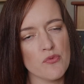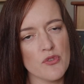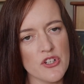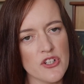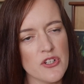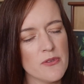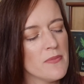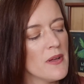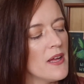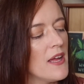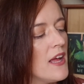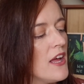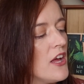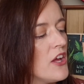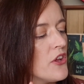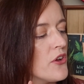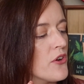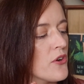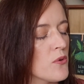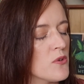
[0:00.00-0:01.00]
room,
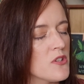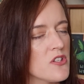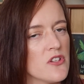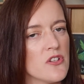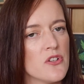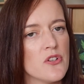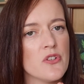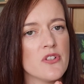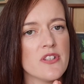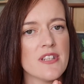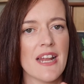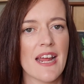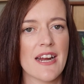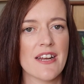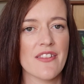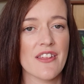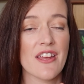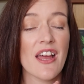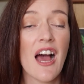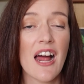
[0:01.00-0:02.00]
you can also
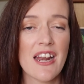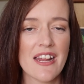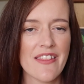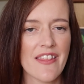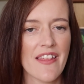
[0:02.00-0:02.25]
select the color